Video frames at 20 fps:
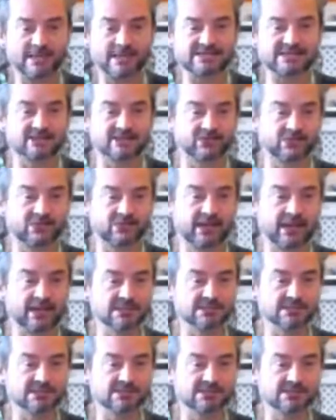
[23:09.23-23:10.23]
out of the
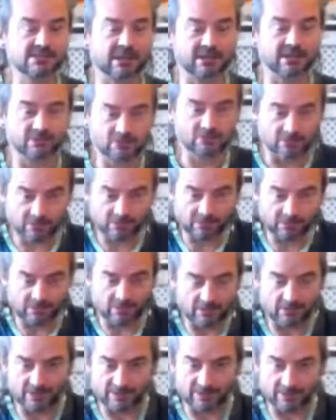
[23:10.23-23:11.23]
legs, and the,
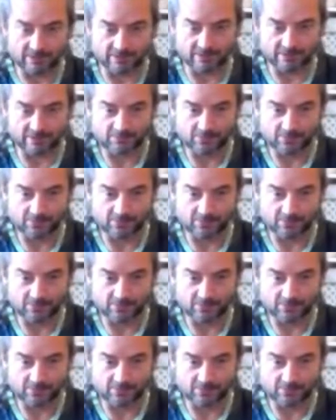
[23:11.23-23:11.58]
uh,